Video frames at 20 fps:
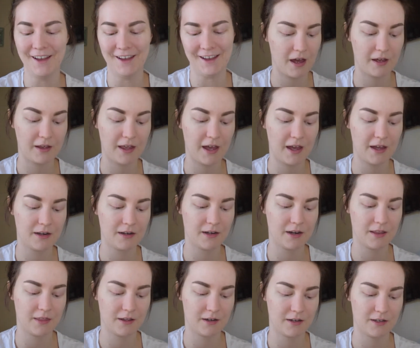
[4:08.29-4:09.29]

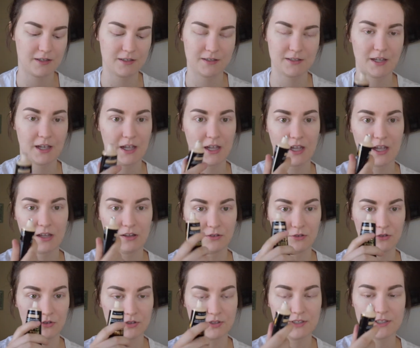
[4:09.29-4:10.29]
Again, there is a
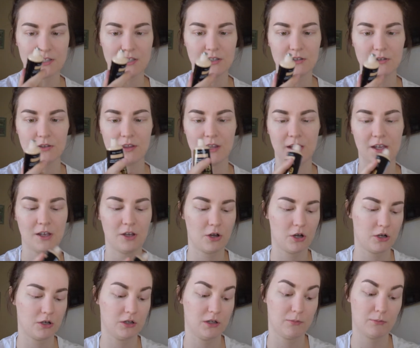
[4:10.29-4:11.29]
little seal thing
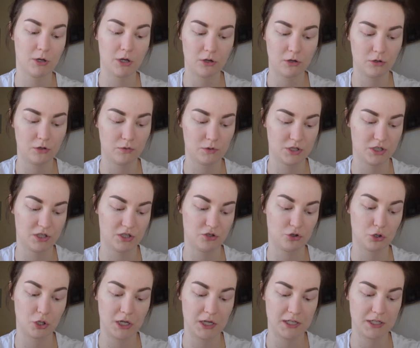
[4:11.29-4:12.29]
on the bottle, which is
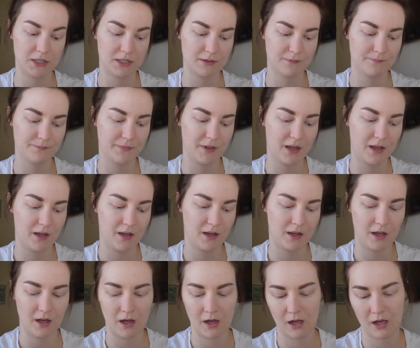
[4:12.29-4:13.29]
great.
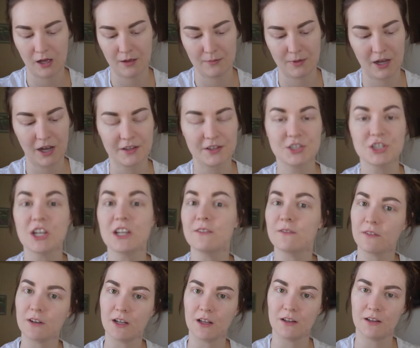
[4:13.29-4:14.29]
I got the shade
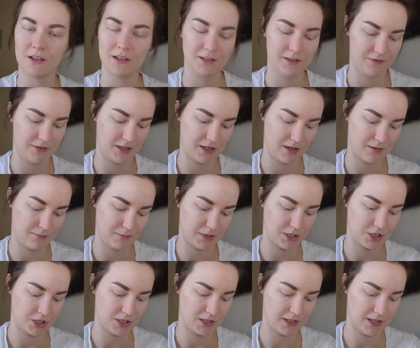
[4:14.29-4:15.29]
Vanilla, if I didn't
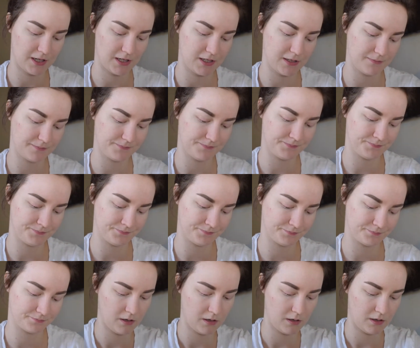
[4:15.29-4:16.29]
mention that.
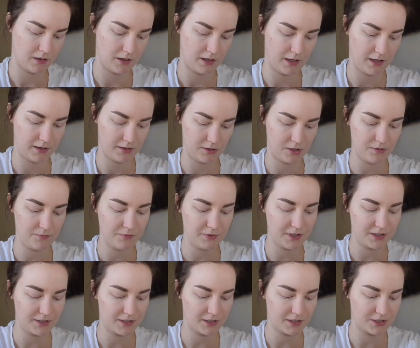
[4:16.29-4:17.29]
And hopefully
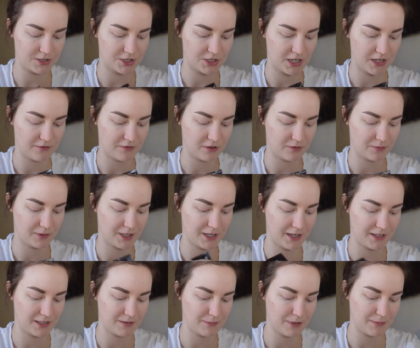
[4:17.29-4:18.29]
it's a good shade for me. I
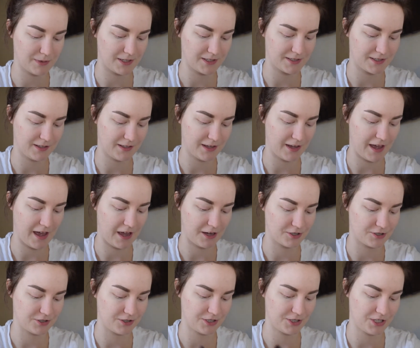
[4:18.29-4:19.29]
did my best to like
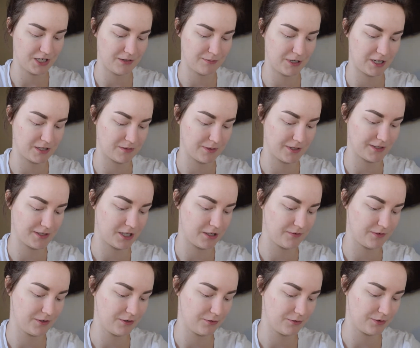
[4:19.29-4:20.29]
actually shade match myself
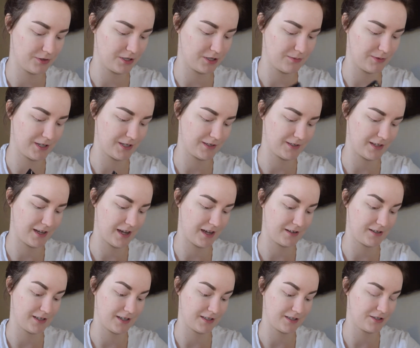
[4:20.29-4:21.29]
in Ulta because they
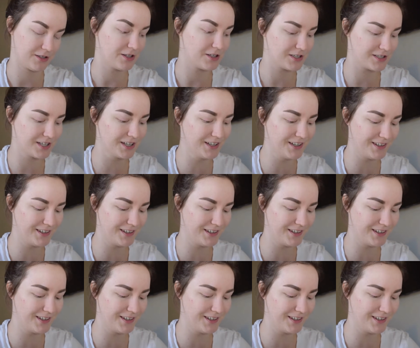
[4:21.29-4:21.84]
had testers.